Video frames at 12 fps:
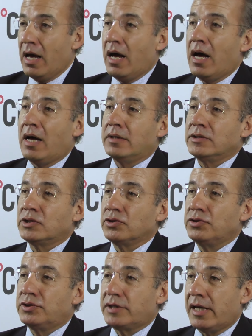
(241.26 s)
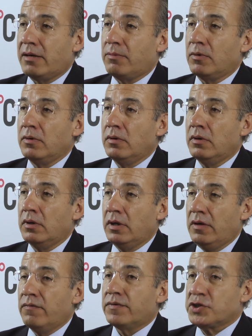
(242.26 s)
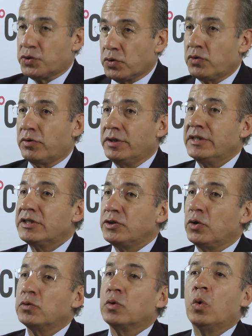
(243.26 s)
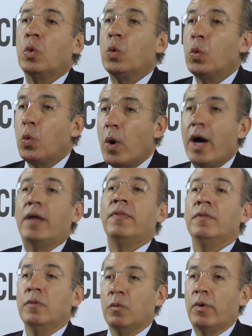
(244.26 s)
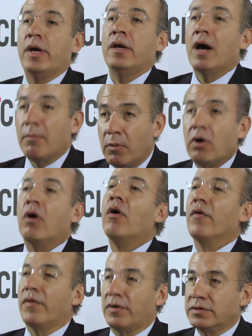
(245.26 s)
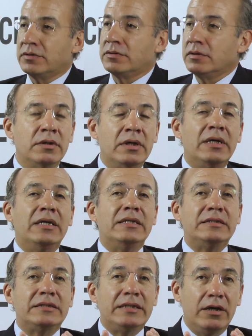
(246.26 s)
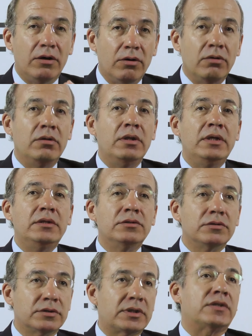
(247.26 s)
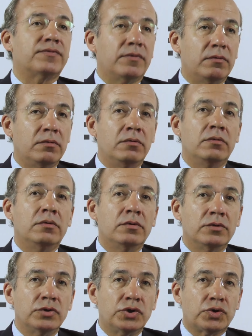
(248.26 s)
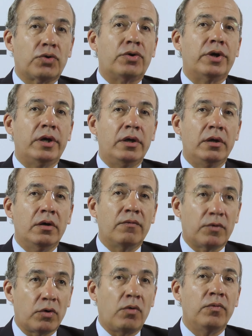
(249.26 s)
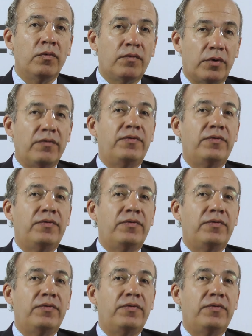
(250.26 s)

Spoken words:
And sustainable infrastructure is not one way among others. It is the only successful story of growth for the